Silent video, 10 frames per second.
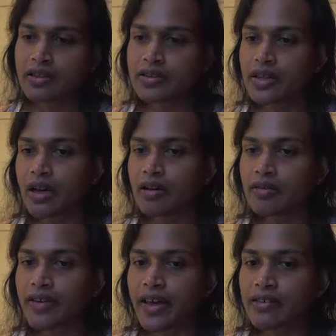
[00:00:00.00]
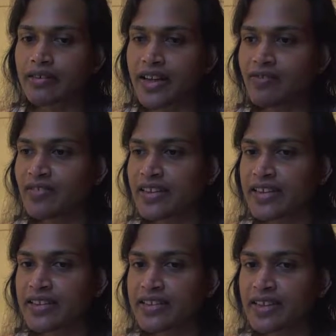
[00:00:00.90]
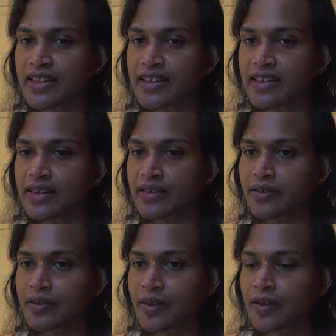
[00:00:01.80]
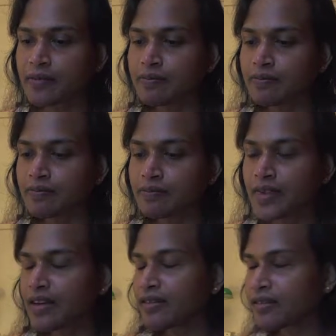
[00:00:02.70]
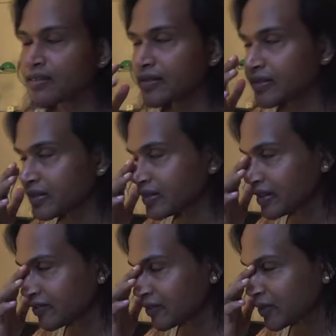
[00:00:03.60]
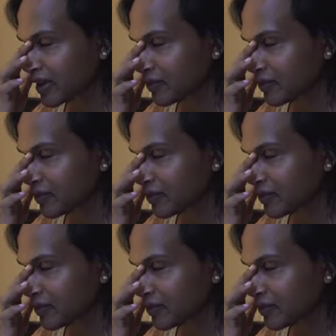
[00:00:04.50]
So yes, Netflix, and you know, yes, yeah, in my